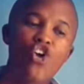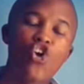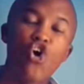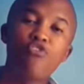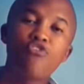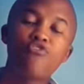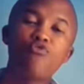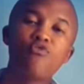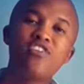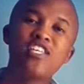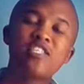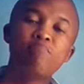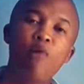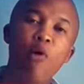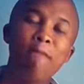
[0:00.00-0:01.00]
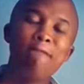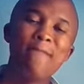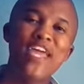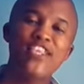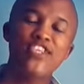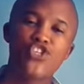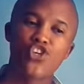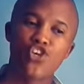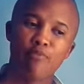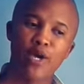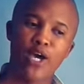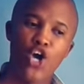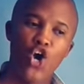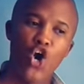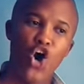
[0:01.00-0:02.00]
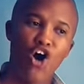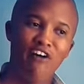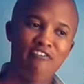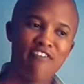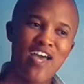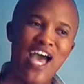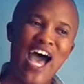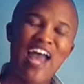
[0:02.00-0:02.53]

go through this momentum of